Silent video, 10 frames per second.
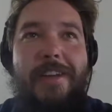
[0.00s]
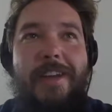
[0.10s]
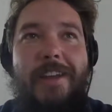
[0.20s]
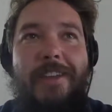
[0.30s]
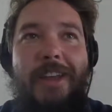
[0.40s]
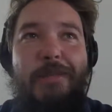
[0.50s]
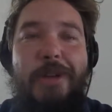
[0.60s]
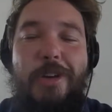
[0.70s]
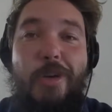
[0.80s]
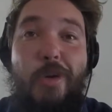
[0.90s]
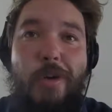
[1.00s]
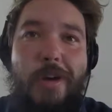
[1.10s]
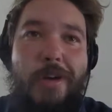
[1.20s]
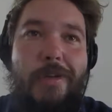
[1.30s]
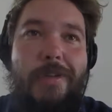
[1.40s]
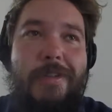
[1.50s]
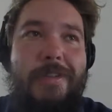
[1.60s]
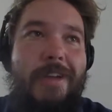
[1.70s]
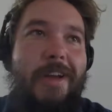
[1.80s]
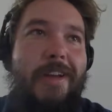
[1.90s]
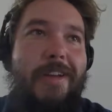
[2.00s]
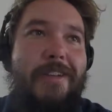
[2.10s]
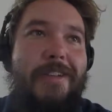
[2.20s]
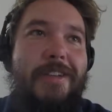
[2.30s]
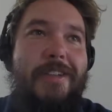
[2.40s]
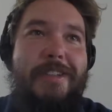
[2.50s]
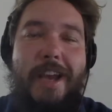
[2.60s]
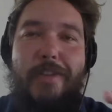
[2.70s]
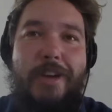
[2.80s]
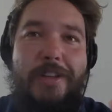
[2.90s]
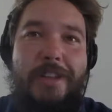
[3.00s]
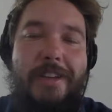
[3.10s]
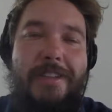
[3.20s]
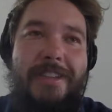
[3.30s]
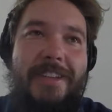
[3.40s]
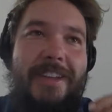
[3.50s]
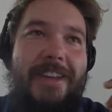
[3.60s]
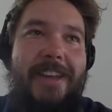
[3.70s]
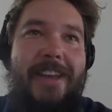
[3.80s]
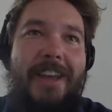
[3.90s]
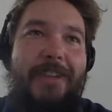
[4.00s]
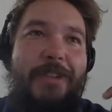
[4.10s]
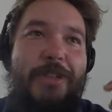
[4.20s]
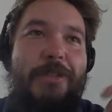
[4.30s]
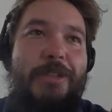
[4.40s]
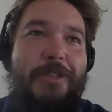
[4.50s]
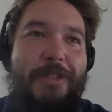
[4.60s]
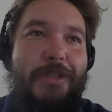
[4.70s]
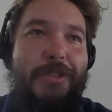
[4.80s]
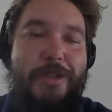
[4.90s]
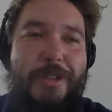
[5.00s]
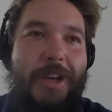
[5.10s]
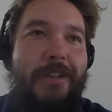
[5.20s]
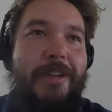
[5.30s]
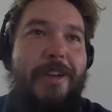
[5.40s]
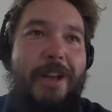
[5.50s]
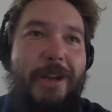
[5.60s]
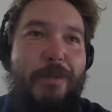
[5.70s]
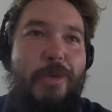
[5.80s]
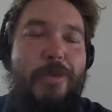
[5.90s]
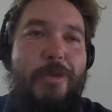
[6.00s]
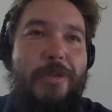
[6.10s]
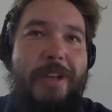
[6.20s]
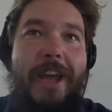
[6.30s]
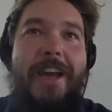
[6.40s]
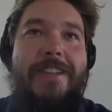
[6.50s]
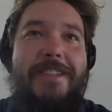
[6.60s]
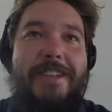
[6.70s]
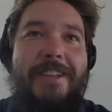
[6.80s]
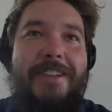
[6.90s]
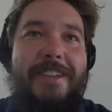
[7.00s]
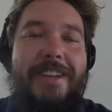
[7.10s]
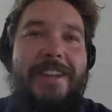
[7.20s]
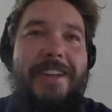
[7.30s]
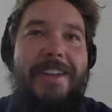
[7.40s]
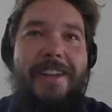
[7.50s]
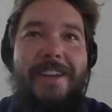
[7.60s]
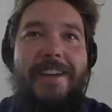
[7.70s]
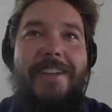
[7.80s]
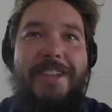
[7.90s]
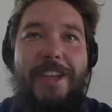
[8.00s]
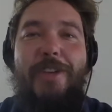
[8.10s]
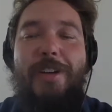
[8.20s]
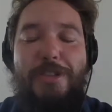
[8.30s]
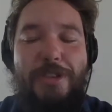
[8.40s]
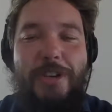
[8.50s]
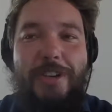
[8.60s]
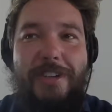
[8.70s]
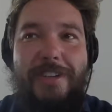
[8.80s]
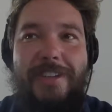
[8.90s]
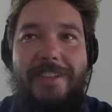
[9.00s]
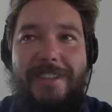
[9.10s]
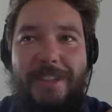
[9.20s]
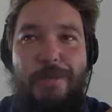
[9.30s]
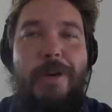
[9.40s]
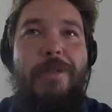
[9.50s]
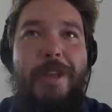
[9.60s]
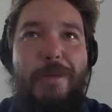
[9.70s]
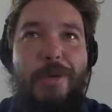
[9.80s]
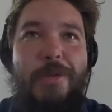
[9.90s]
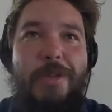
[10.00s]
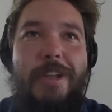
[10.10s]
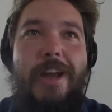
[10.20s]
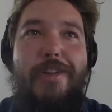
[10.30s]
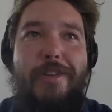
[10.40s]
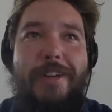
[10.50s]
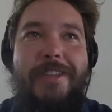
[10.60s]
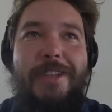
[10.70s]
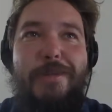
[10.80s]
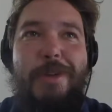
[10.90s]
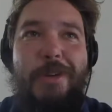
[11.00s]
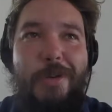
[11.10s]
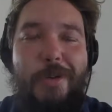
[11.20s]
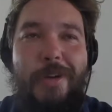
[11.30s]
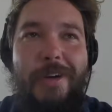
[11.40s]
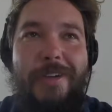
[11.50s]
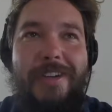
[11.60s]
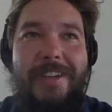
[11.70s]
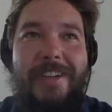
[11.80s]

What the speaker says: and then Mikakoro to sacrifice things. And what you would do is you search out Emrakul, cast it, take your extra turn, swing with Emrakul, sacrifice it to Mikakoro.